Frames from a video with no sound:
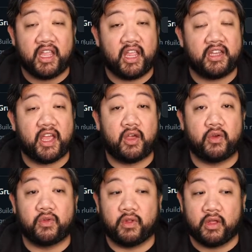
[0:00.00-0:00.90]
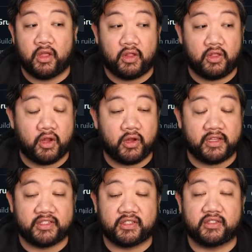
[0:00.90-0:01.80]
and now there
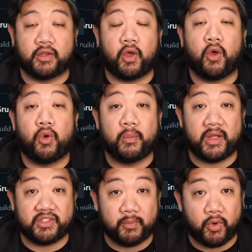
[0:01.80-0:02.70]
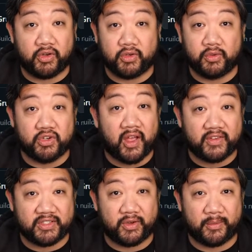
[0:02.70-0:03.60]
is so much more new
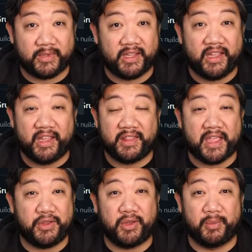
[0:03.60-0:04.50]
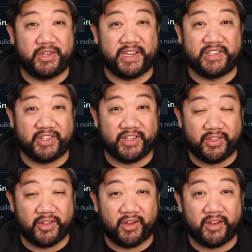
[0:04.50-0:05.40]
JavaScript that you could potentially
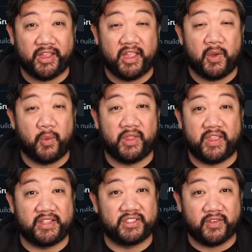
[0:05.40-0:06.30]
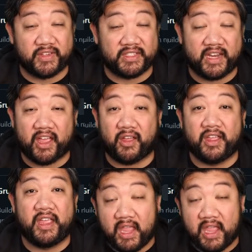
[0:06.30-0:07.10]
learn within ServiceNow.